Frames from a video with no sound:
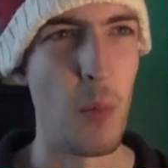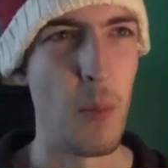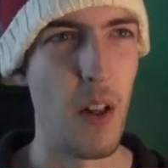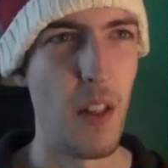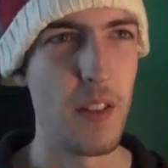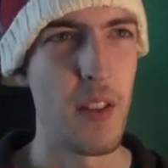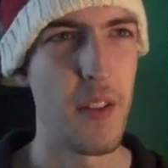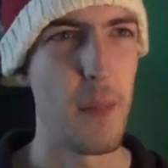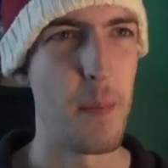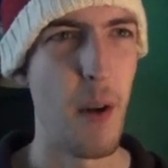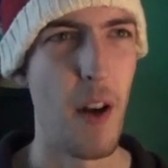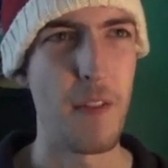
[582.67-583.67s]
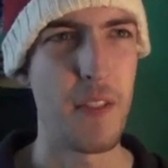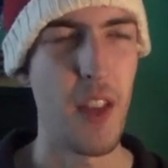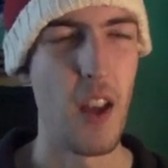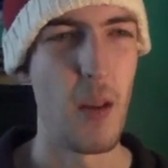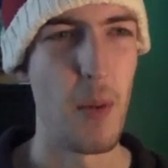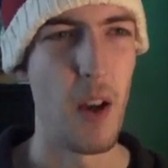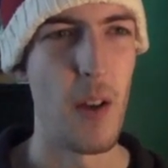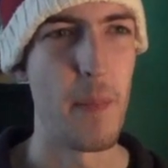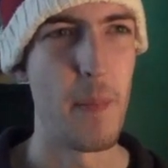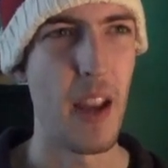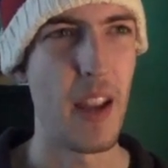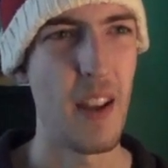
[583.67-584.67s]
but since they buffed Turbo it
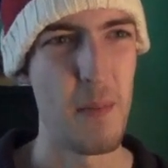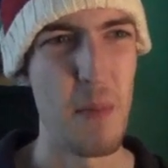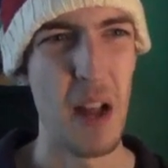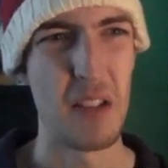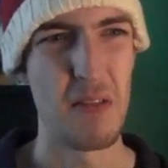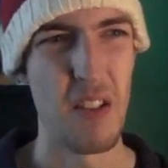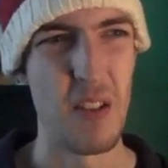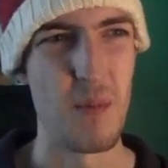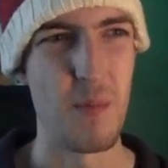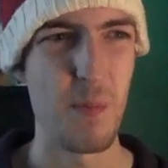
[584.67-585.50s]
made him better and